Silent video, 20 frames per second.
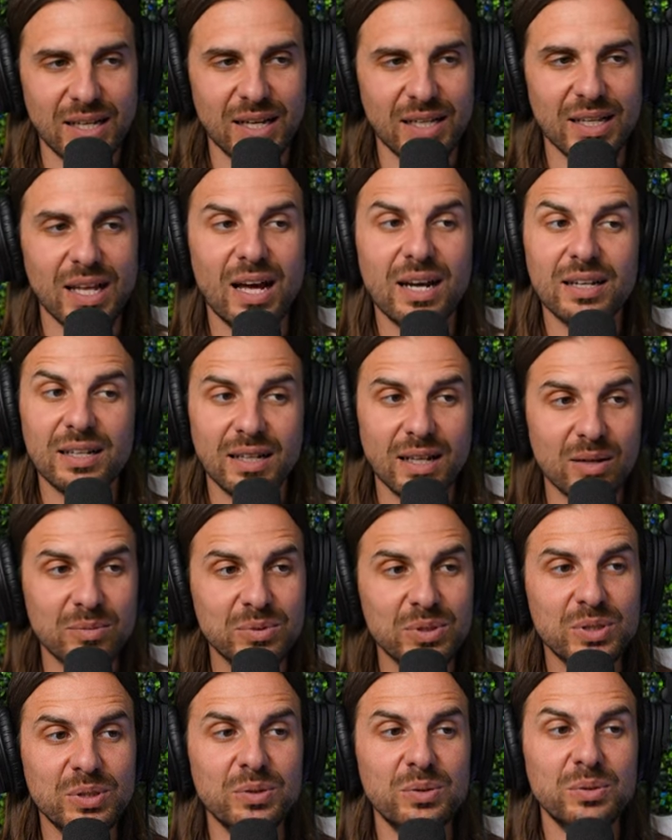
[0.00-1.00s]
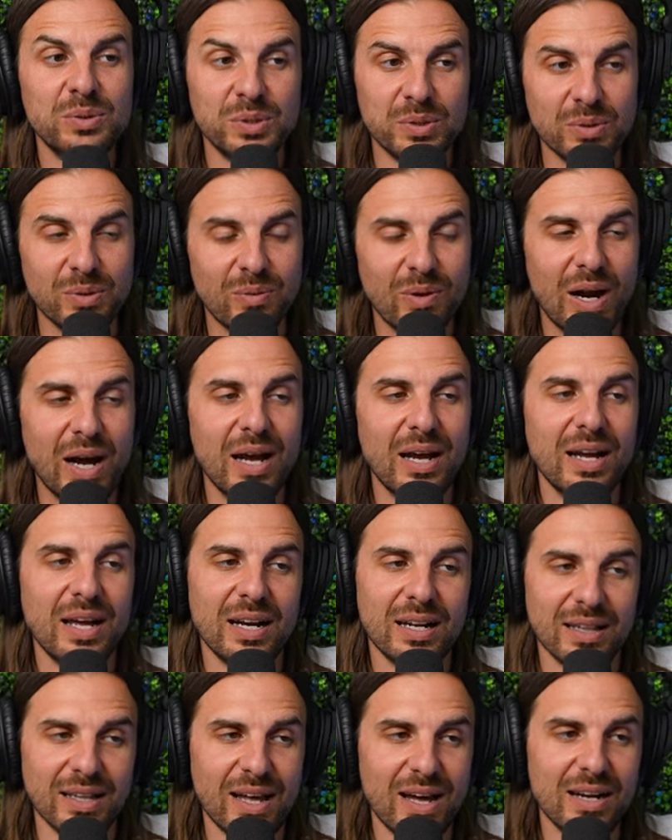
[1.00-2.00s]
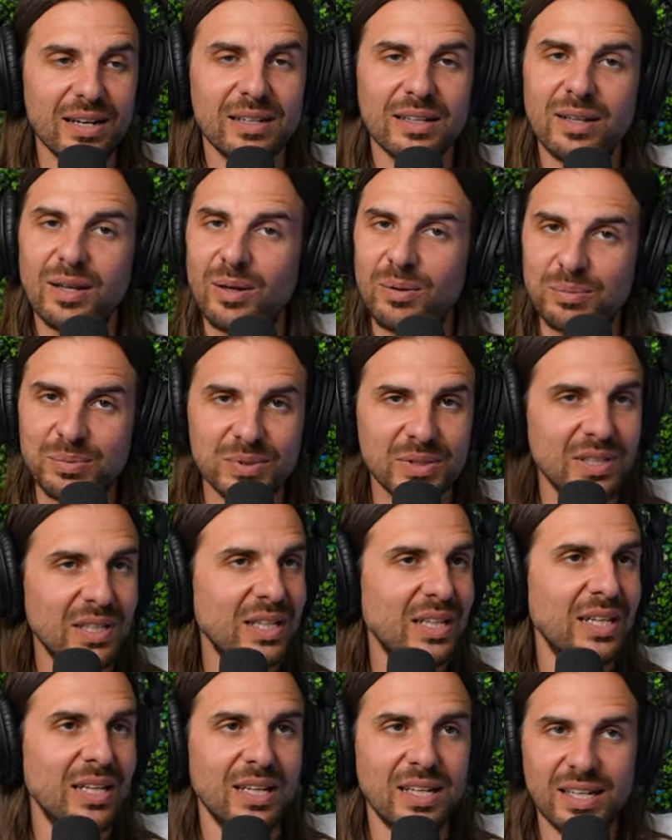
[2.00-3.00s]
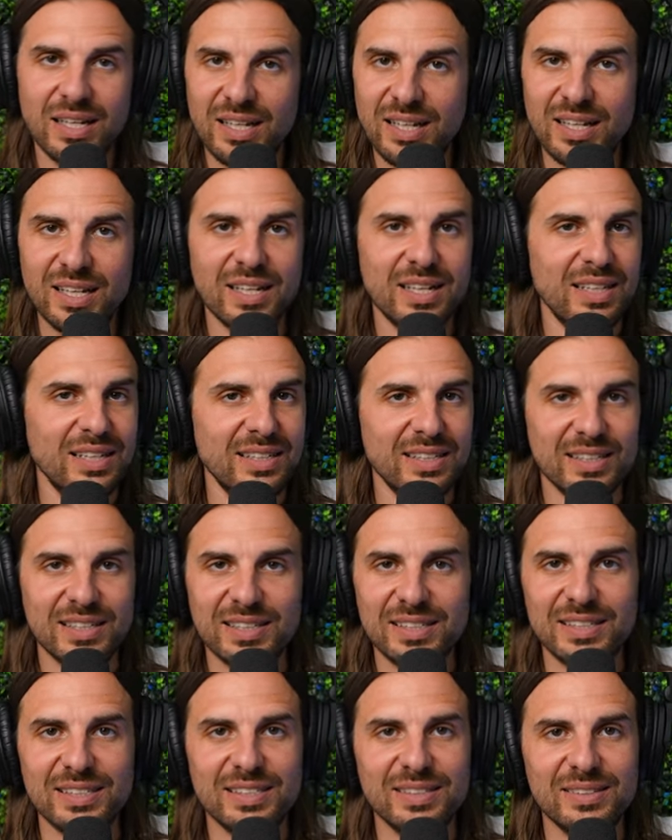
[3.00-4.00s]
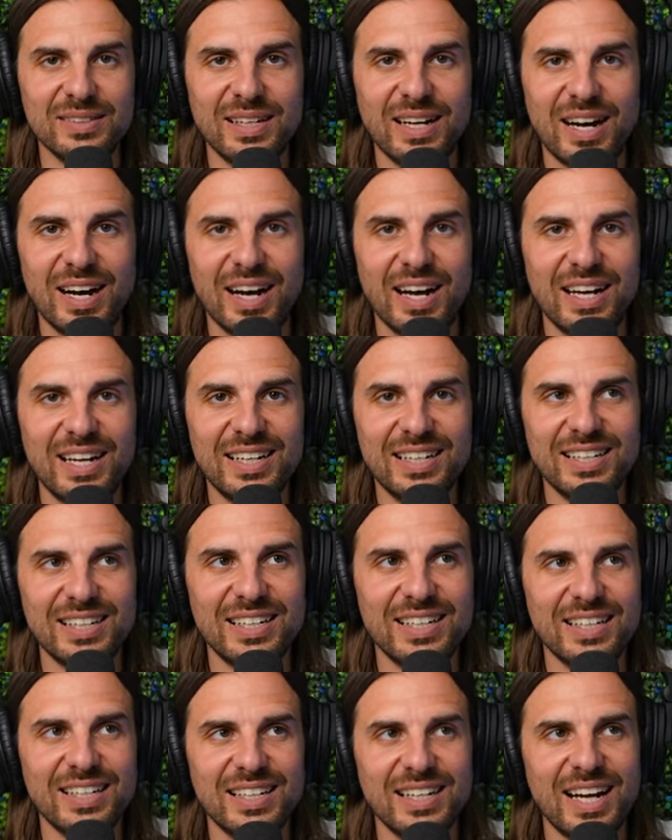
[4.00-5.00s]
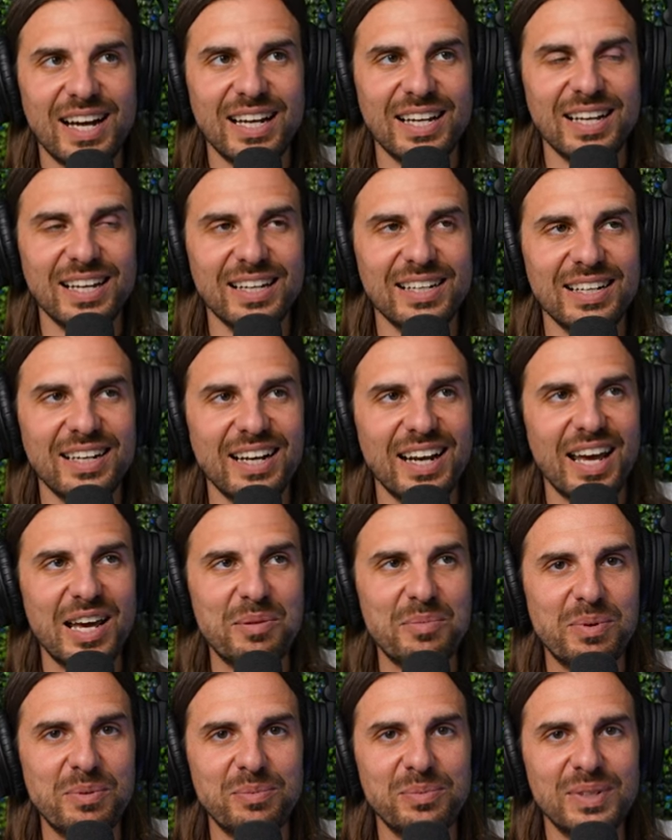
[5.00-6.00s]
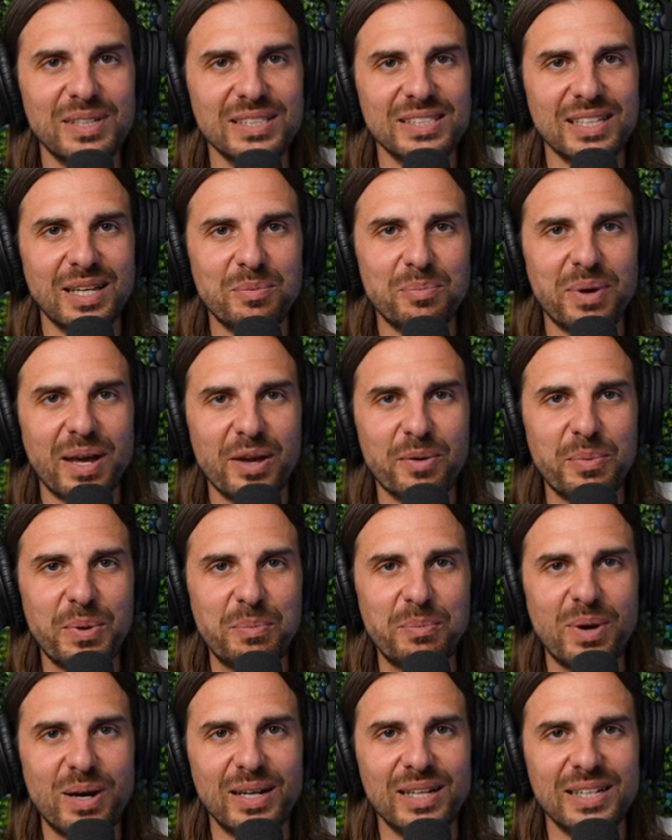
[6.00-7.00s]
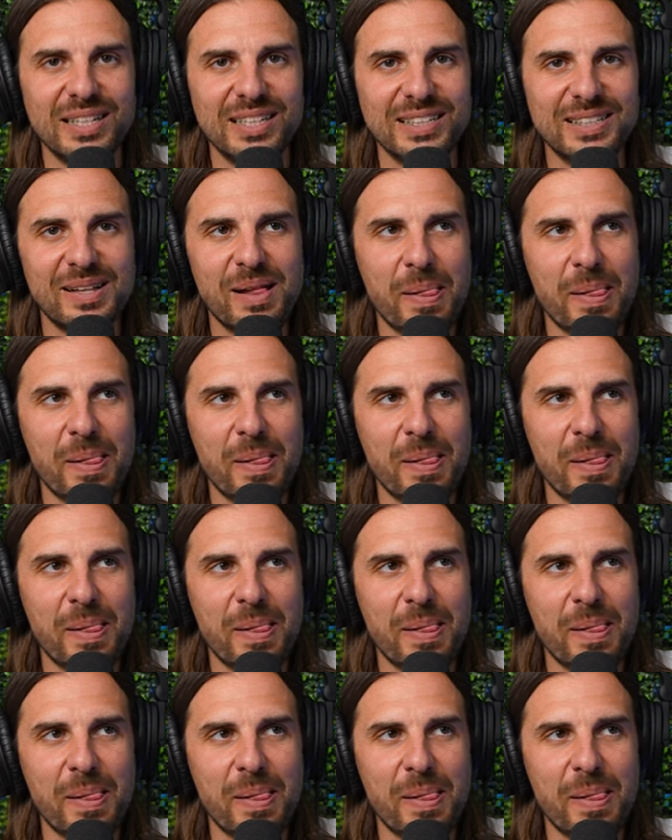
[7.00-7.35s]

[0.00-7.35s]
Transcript: A lot of clubs do it right, and a lot of clubs do not. I ain't gonna name them because they pay me money.